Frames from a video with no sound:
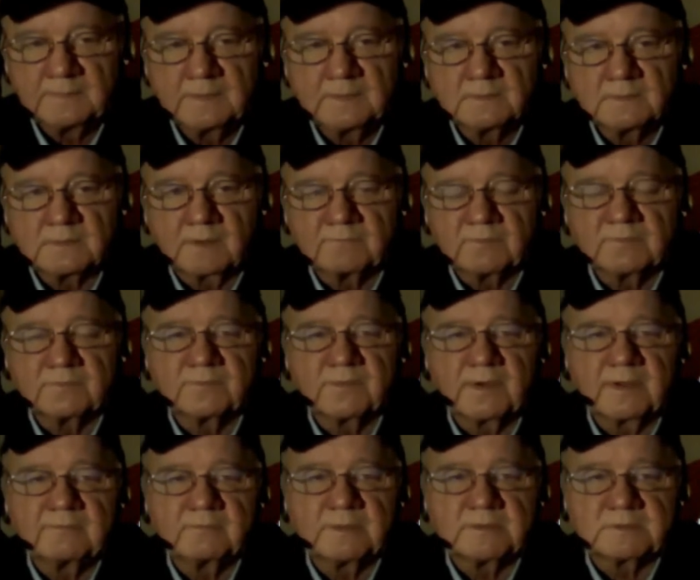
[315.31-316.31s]
Of the
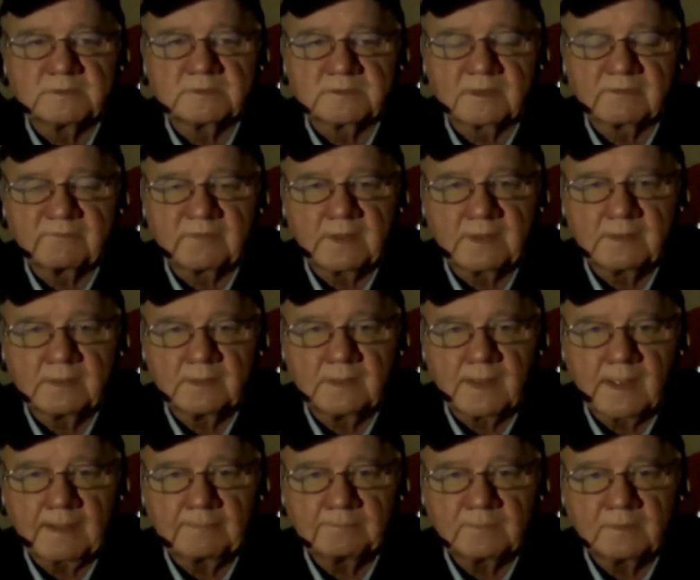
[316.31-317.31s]
five races I've
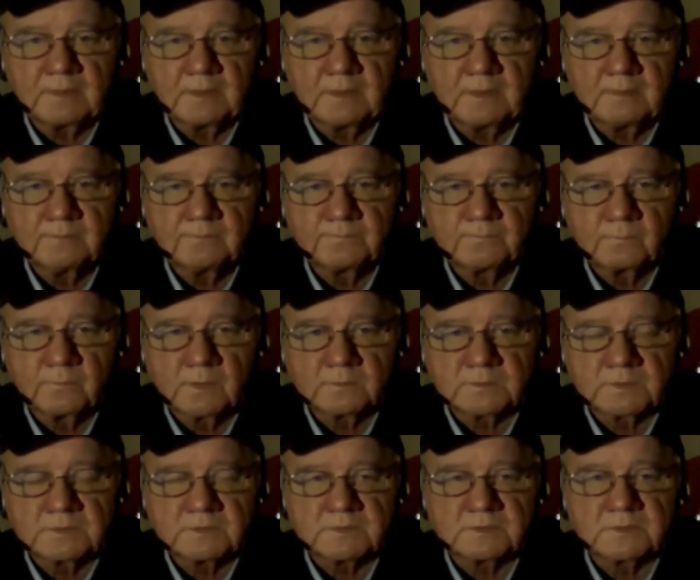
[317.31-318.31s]
handicapped, the
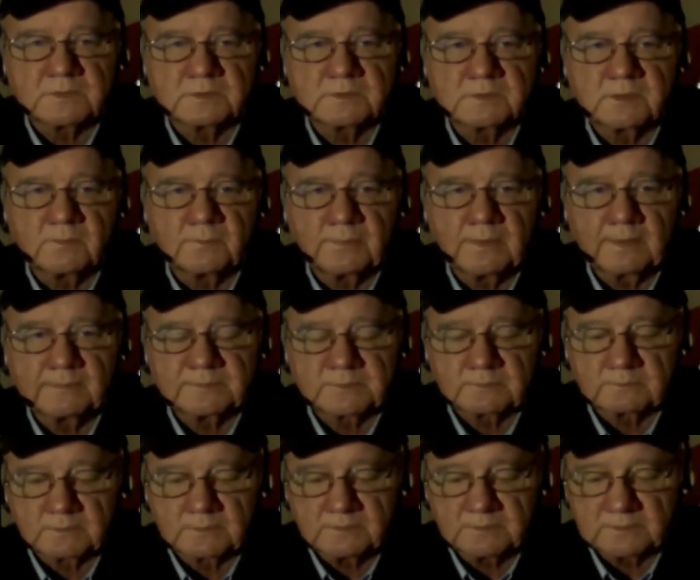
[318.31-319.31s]
most consistent
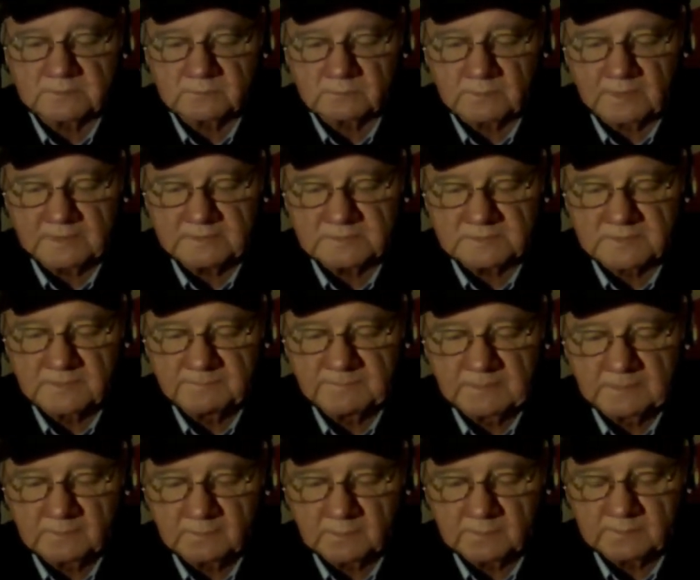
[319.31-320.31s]
pups are in this race.
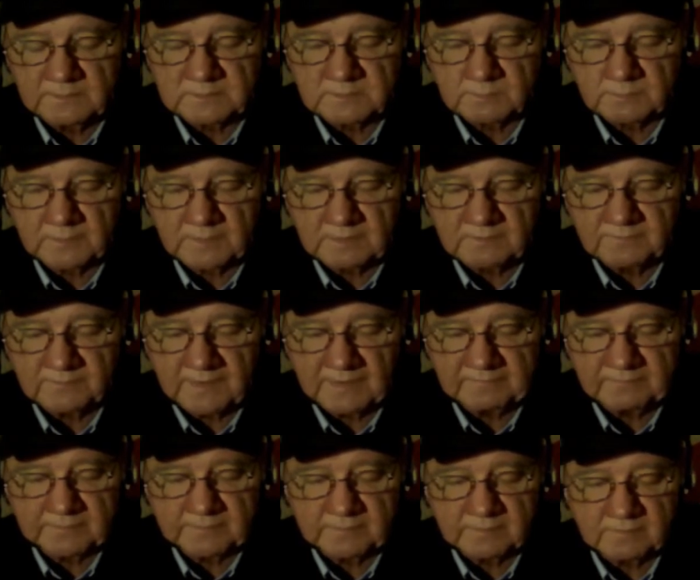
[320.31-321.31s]
They'll be sprinting
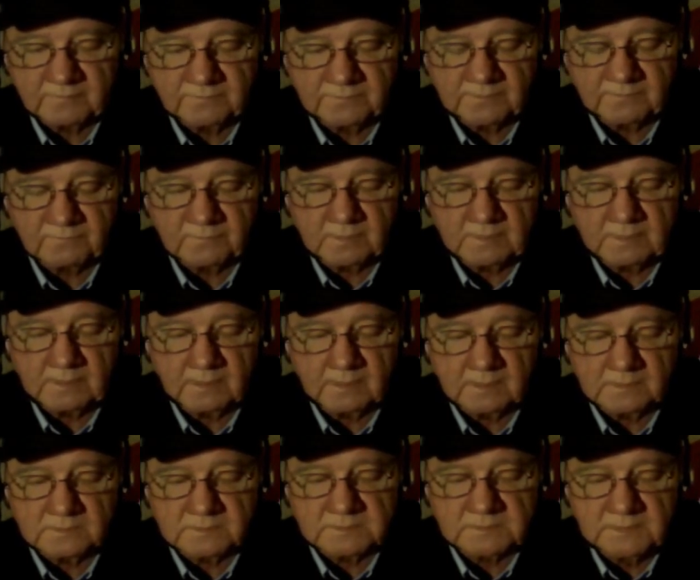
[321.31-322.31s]
550
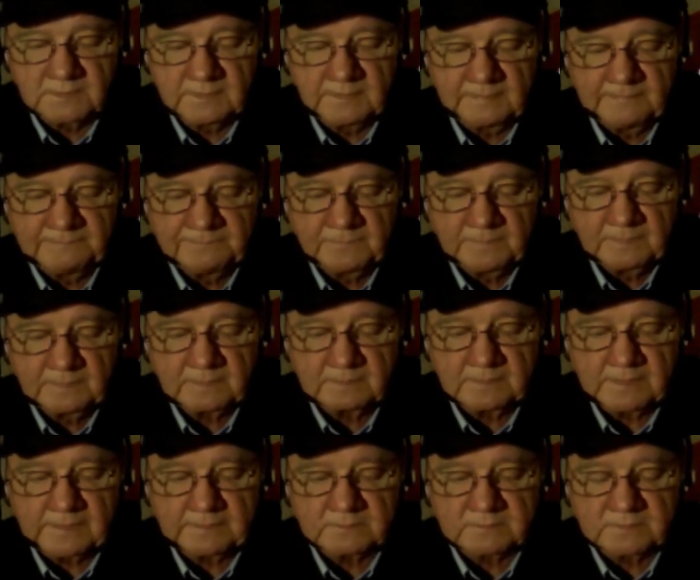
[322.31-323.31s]
yards.
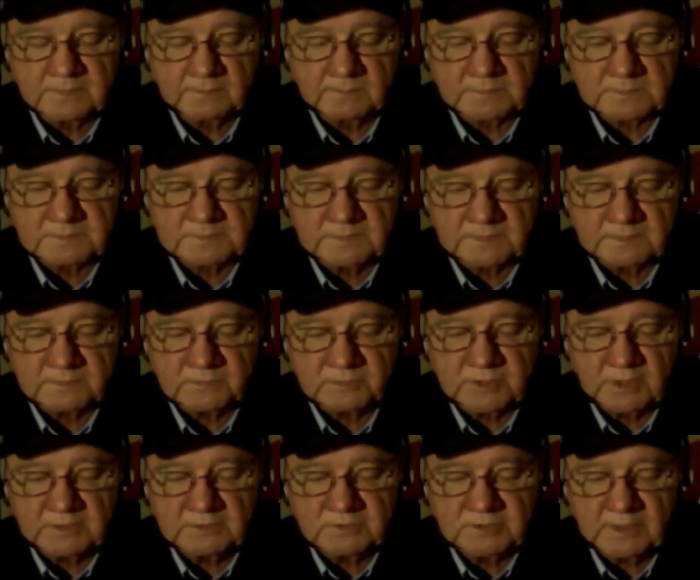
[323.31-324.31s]
Contenders number six,
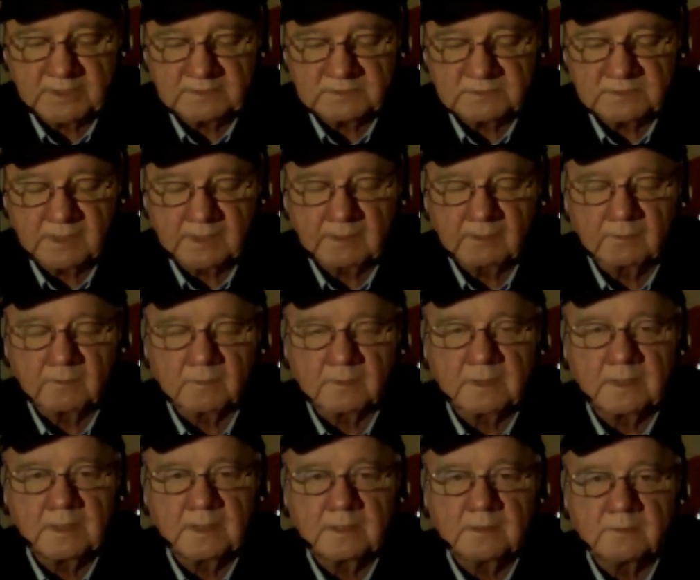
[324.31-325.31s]
JJ's Carol
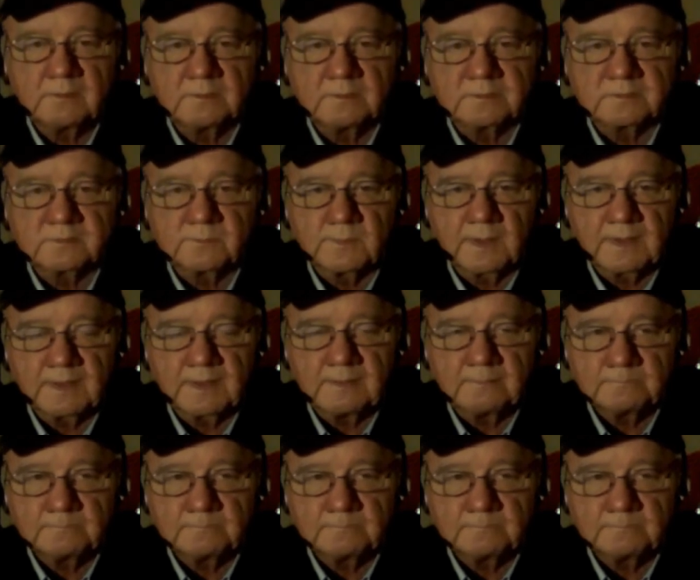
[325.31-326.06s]
King, who is my